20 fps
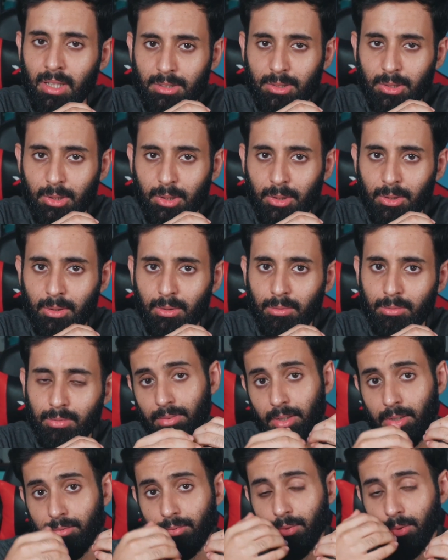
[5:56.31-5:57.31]
So if,
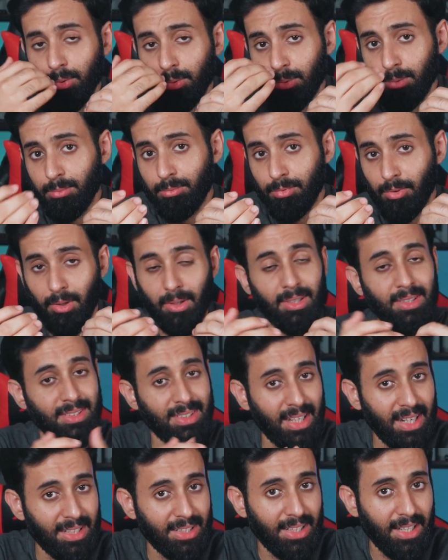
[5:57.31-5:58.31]
if you fall in
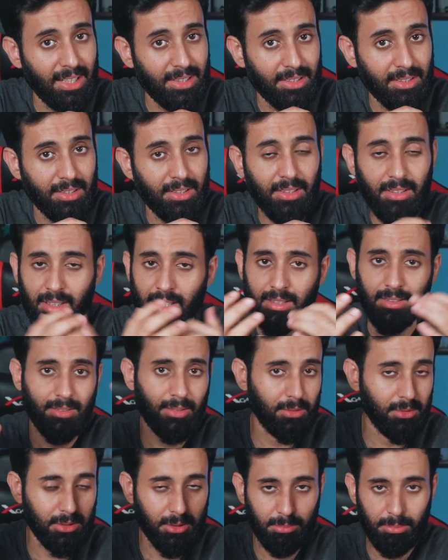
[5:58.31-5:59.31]
that category, and you
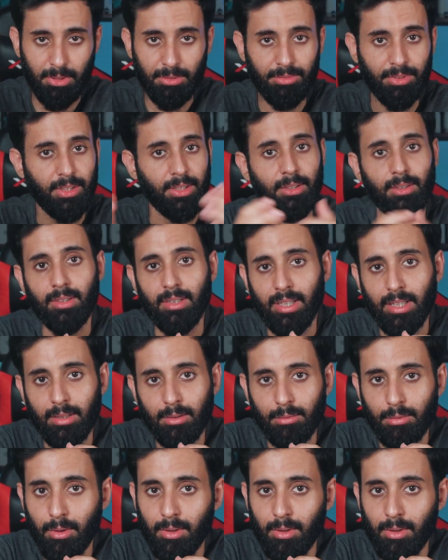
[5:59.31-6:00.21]
know, it's perfectly all right to